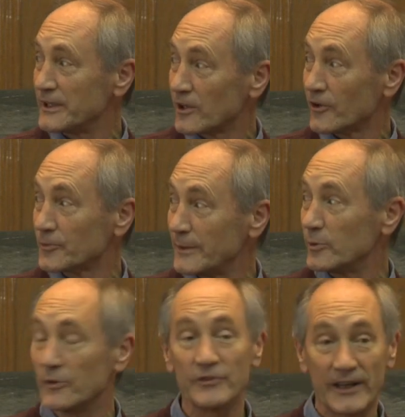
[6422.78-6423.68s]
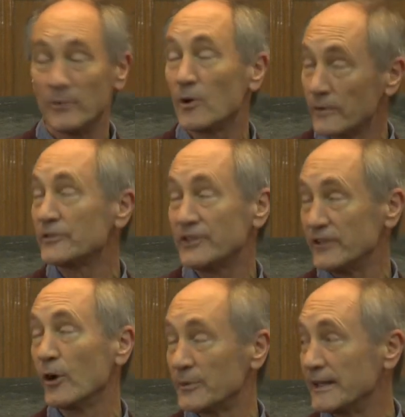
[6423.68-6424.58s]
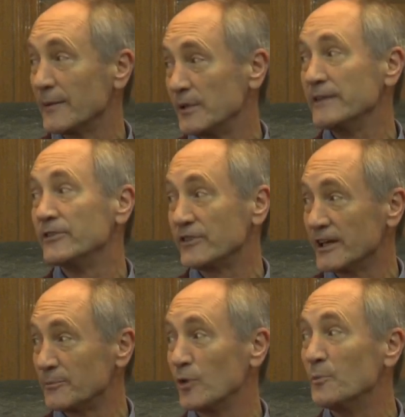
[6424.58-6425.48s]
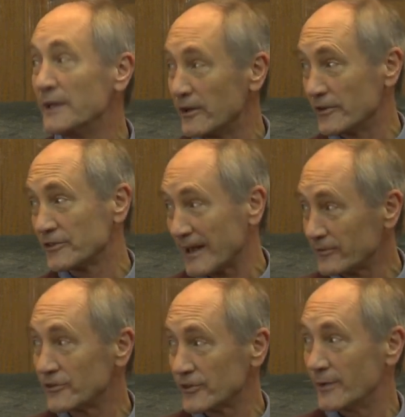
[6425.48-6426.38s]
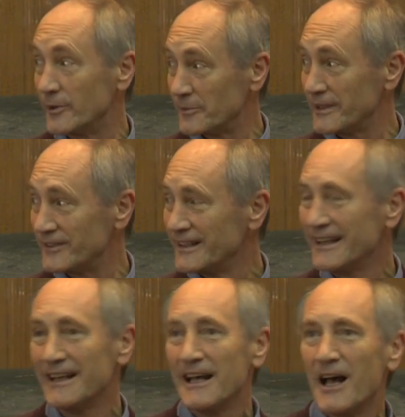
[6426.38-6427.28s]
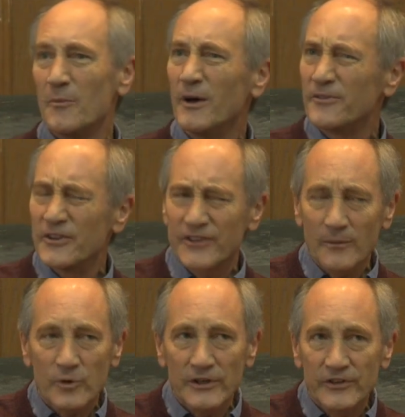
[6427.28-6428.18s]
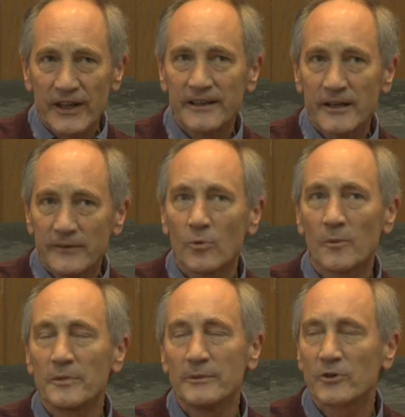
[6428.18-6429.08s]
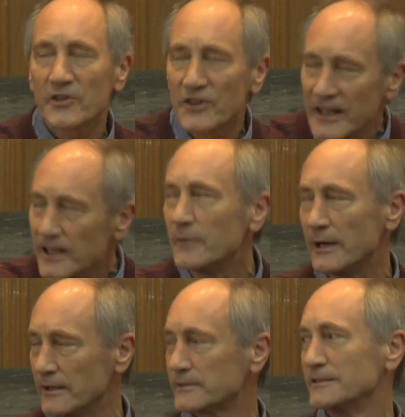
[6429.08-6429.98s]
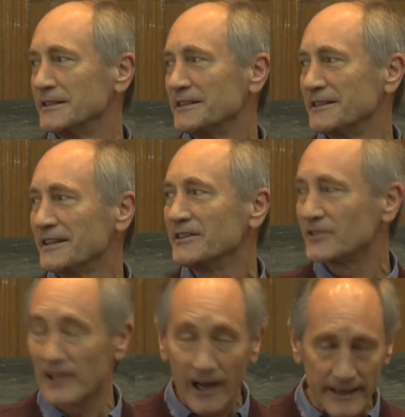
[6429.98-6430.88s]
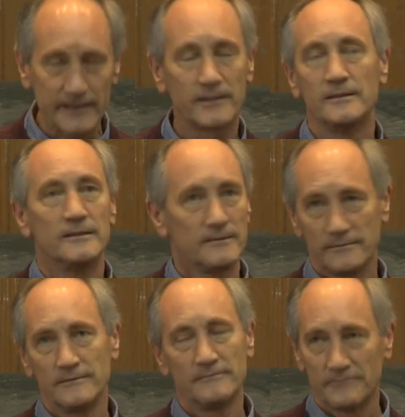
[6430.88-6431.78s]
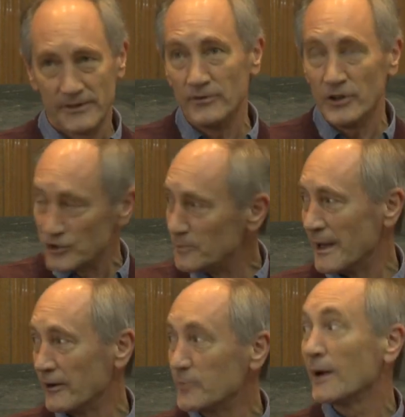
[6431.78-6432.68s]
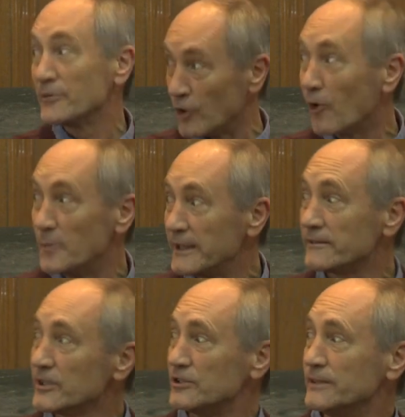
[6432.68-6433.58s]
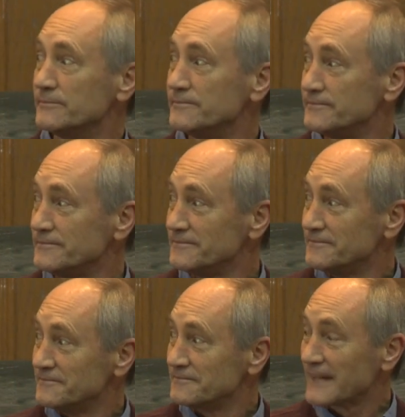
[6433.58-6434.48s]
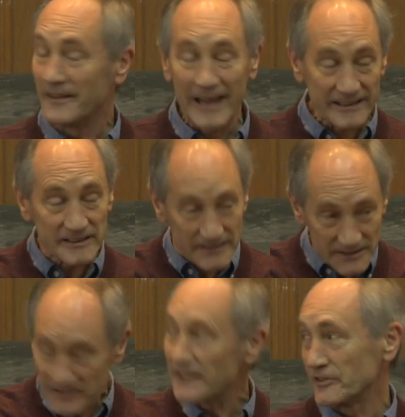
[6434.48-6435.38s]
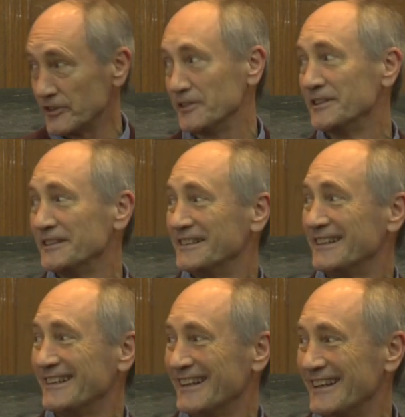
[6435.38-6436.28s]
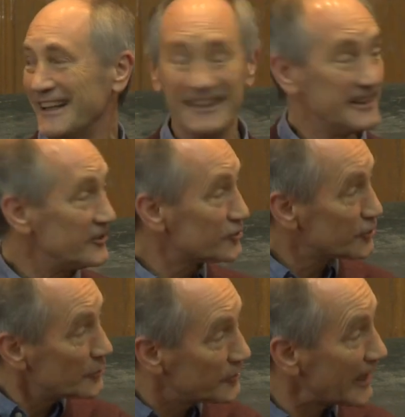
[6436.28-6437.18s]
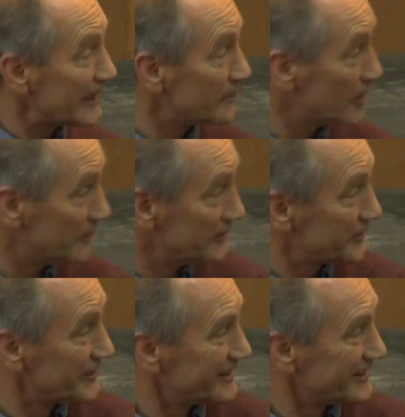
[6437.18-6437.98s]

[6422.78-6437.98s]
because people will say, well, obviously adopting that belief is going to put me on the scaffold, so I won't believe it. But for some reason, they don't even want people to think about things like the Virgin Mary perhaps not being a virgin. And that is censored in these truth-telling moments.